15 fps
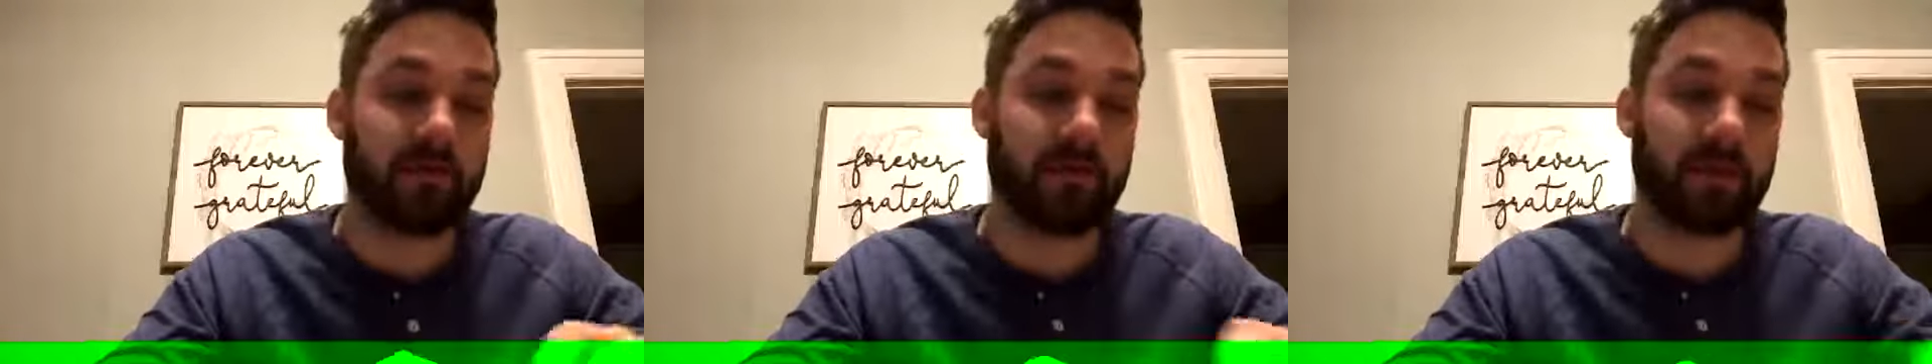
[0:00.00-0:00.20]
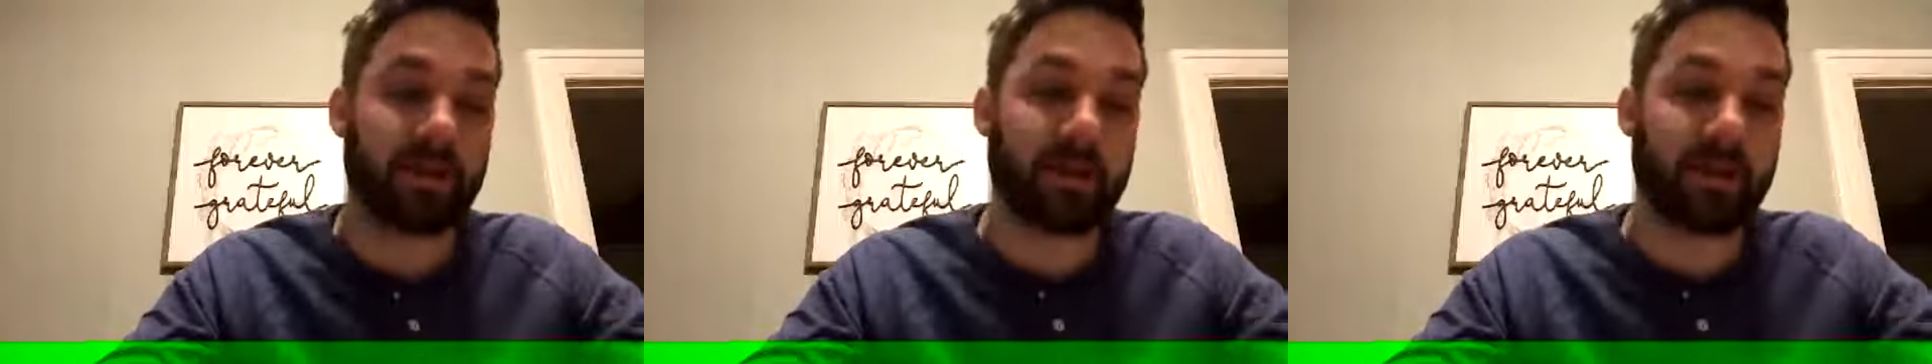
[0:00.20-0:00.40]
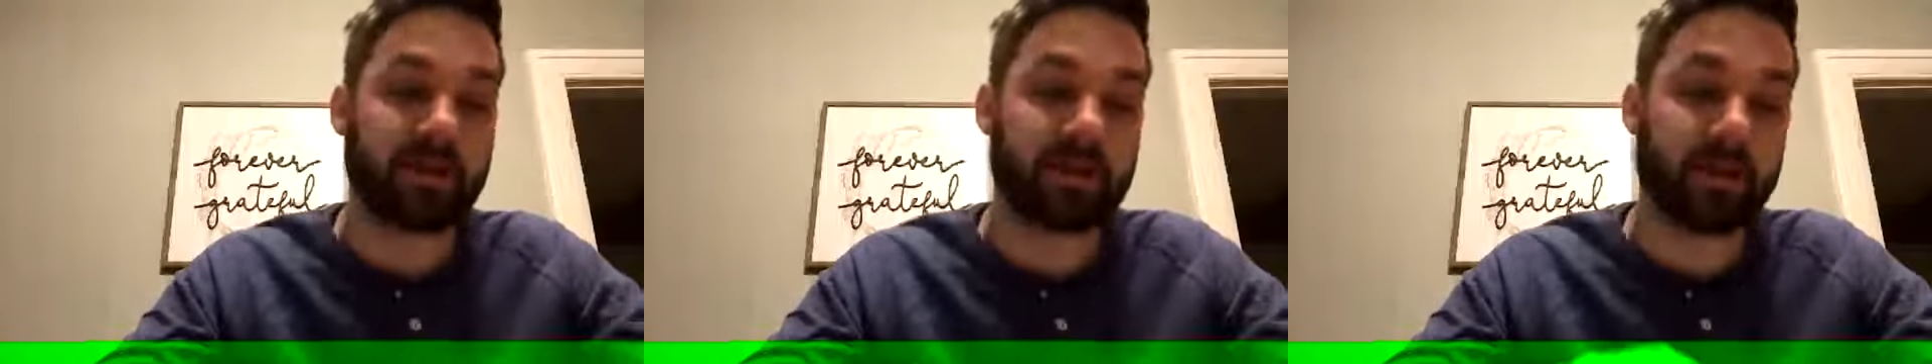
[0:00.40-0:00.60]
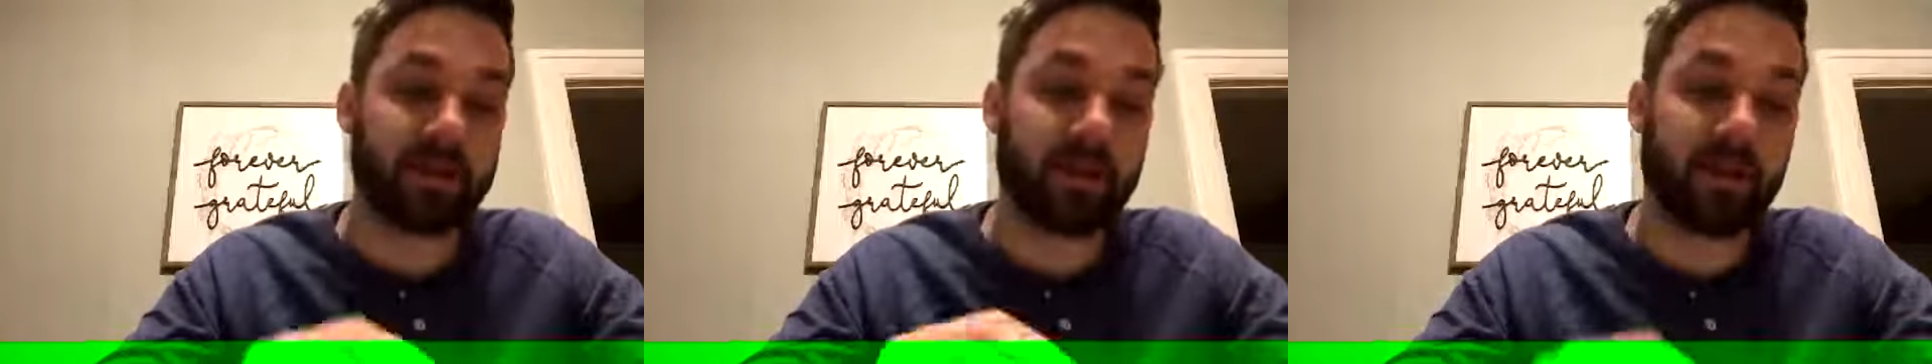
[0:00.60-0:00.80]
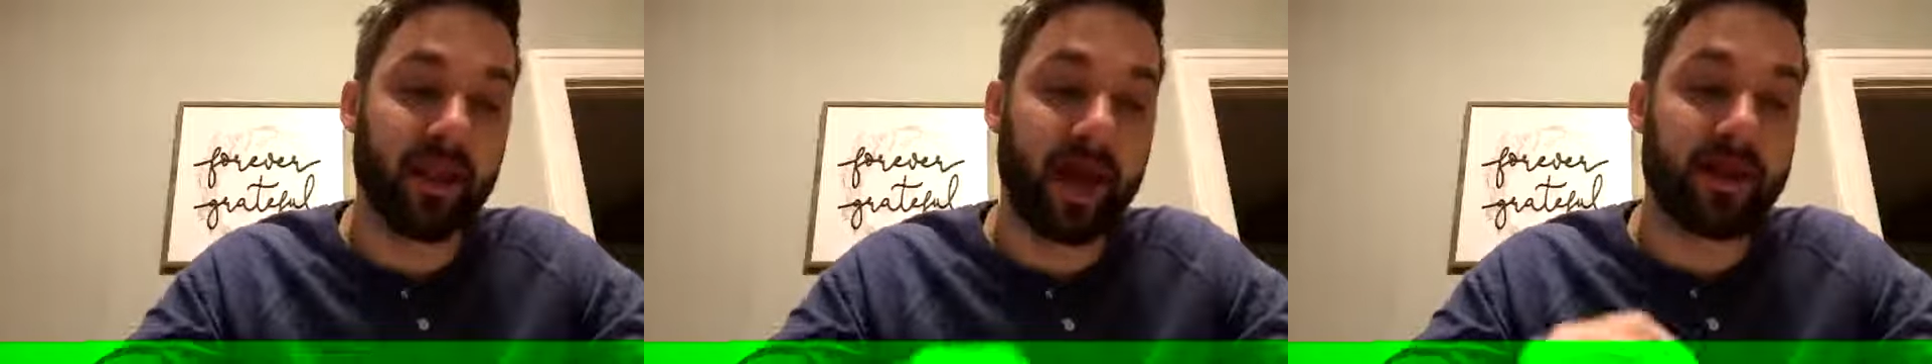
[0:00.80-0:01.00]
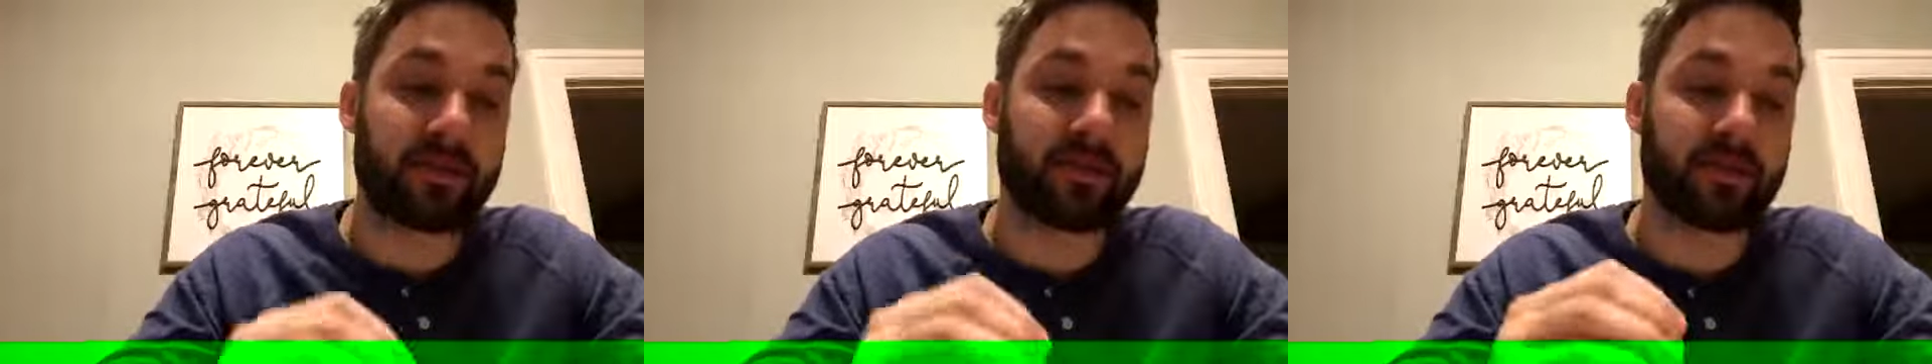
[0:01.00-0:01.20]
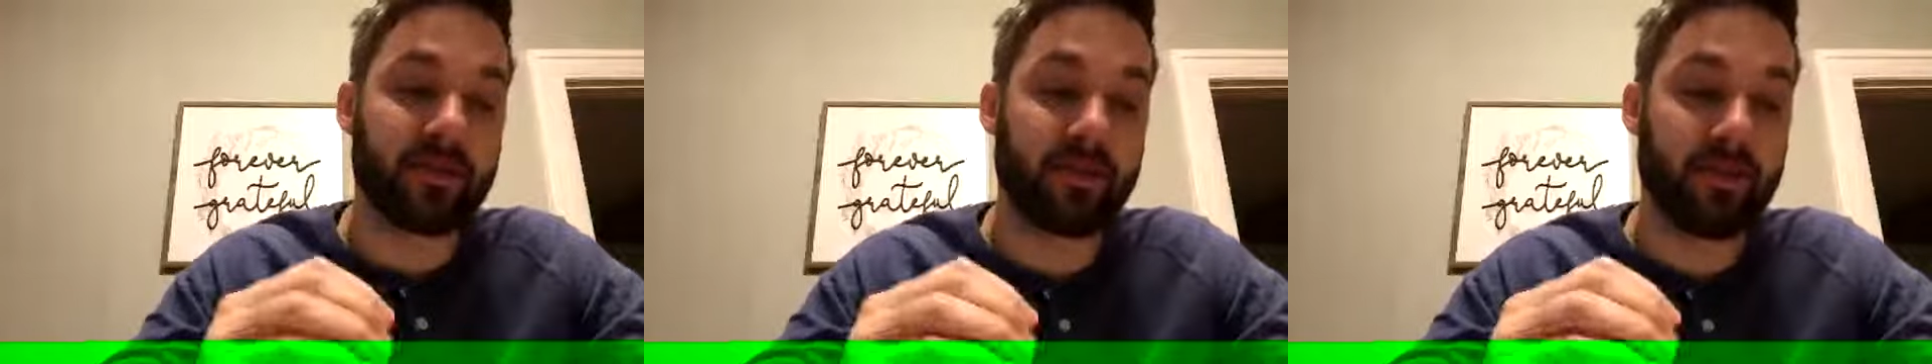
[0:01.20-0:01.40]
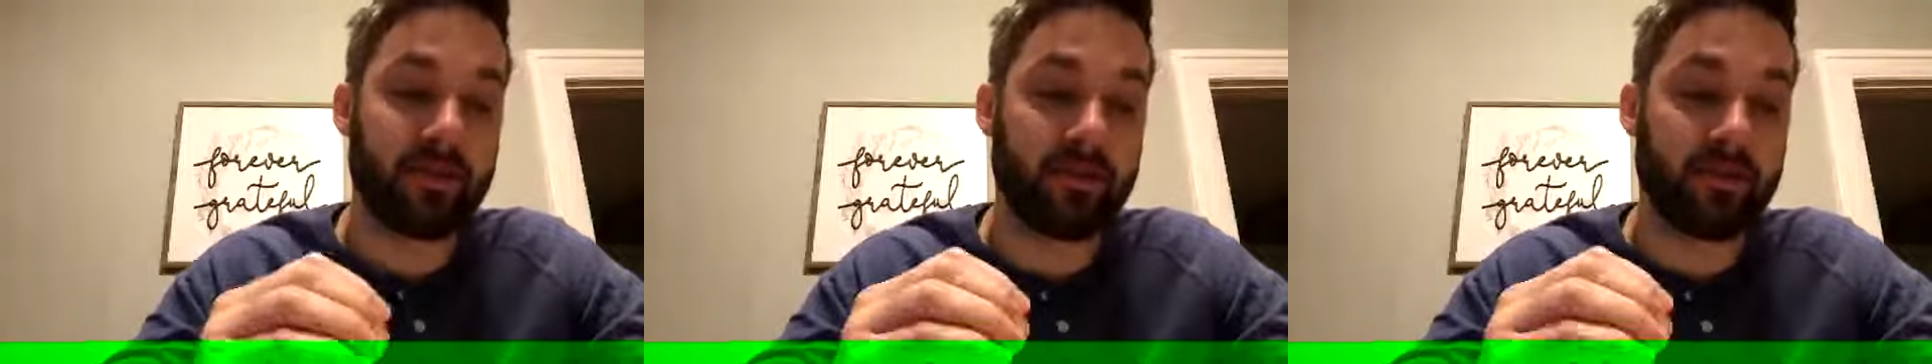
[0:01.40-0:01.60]
Because in the last
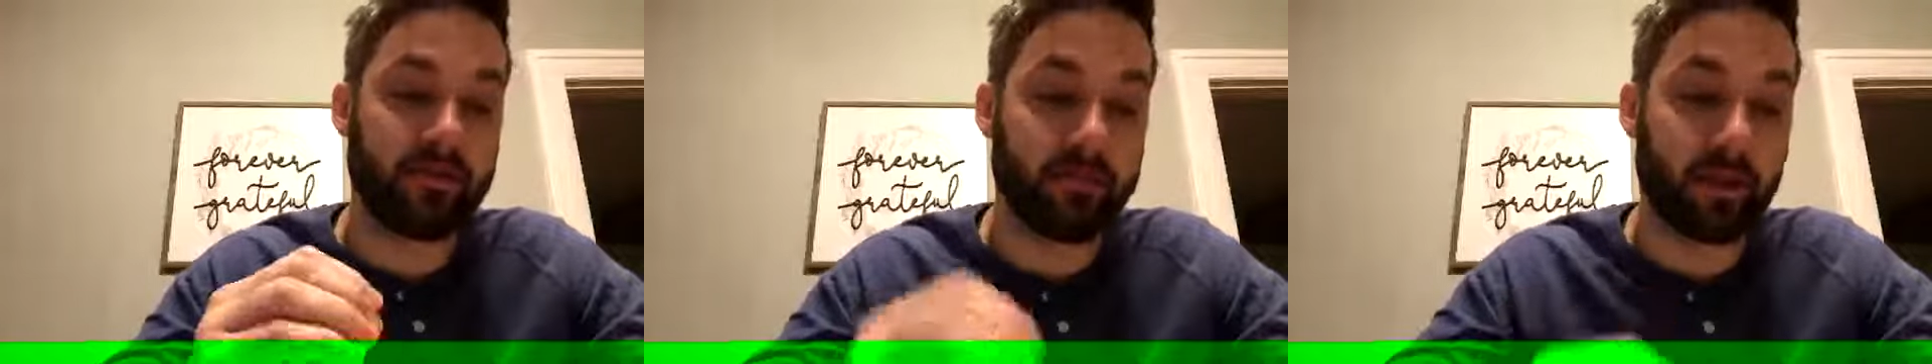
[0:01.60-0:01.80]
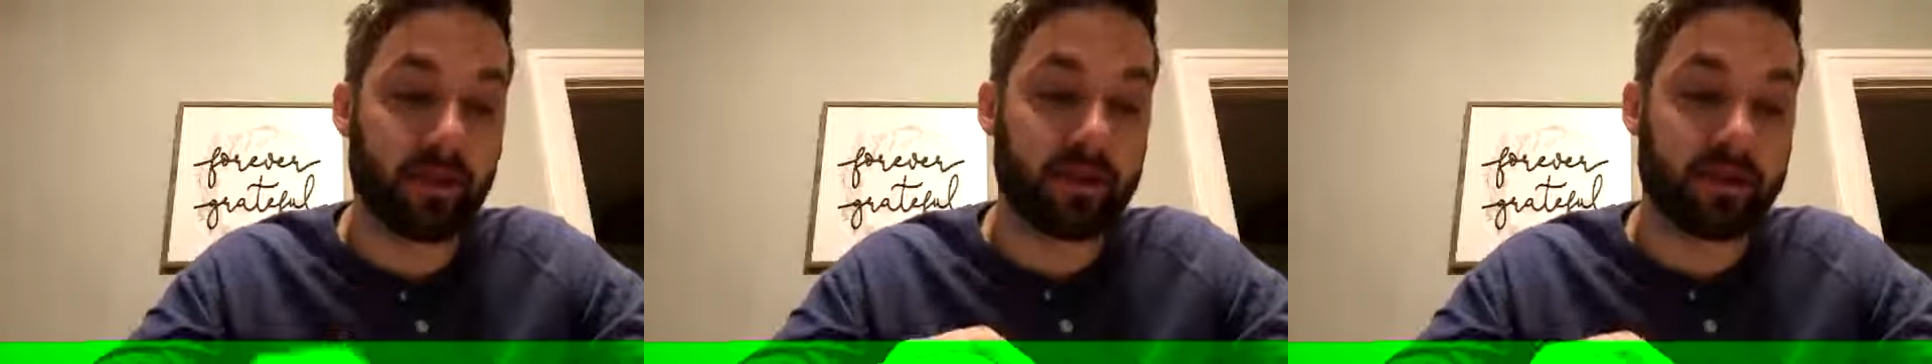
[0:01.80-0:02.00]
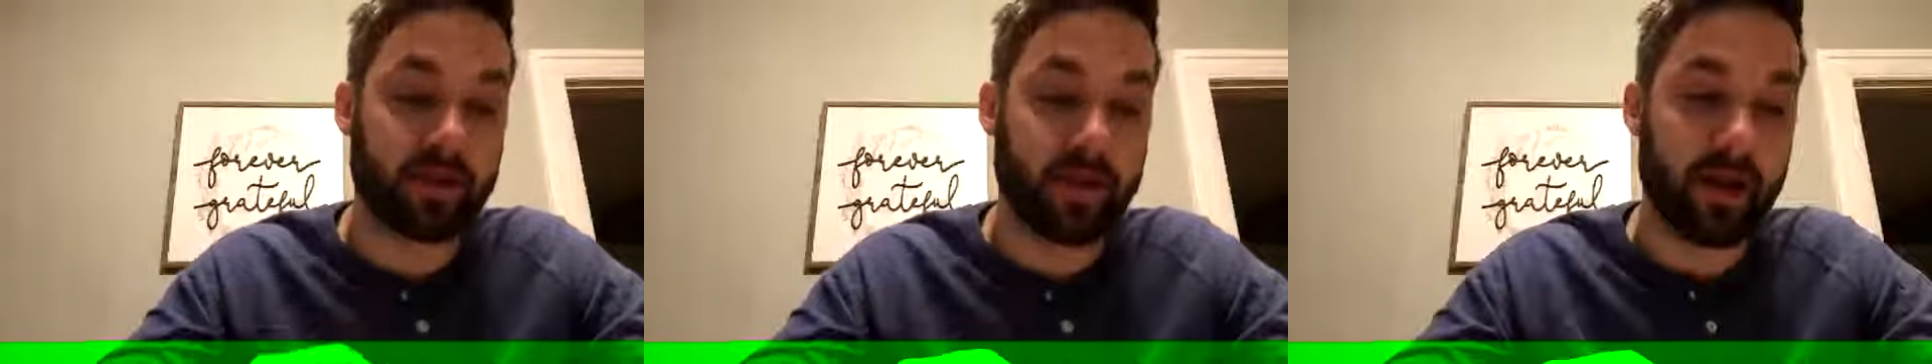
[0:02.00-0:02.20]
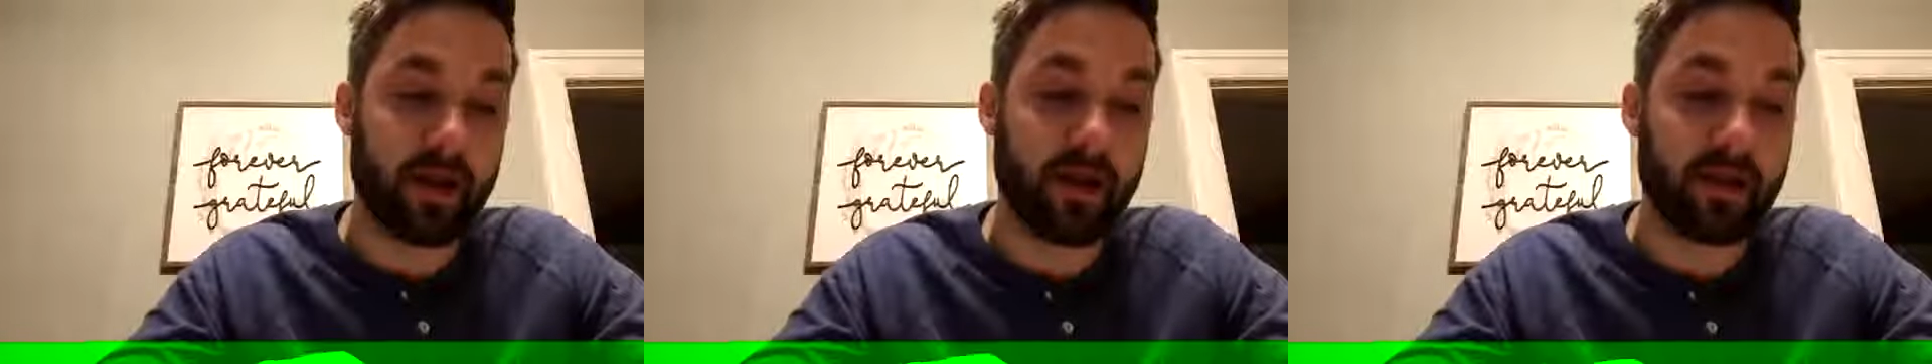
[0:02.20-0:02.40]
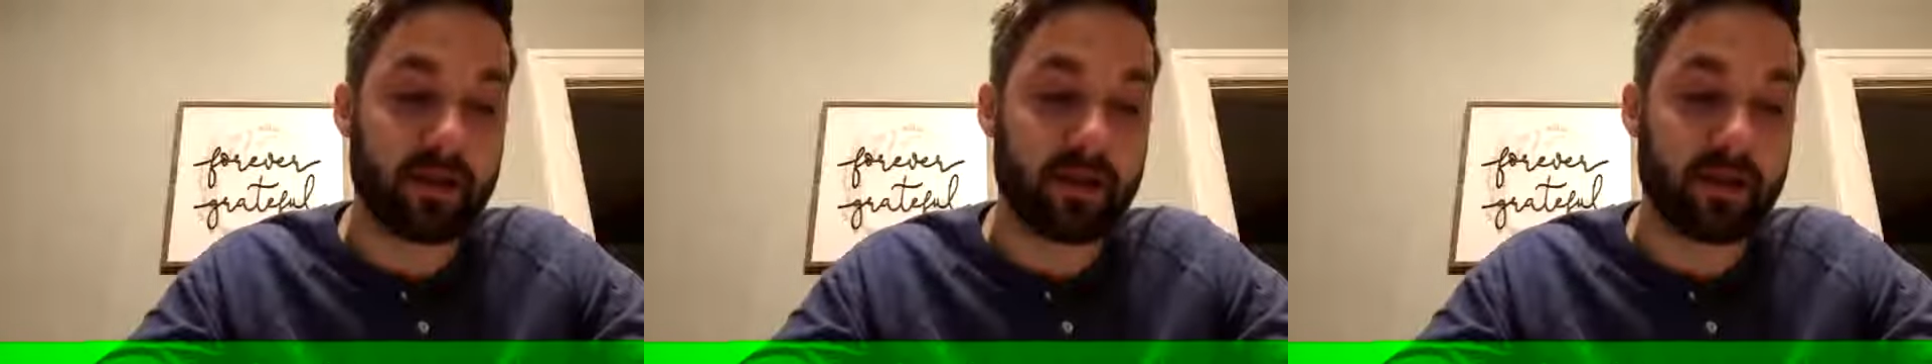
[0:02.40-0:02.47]
verse there,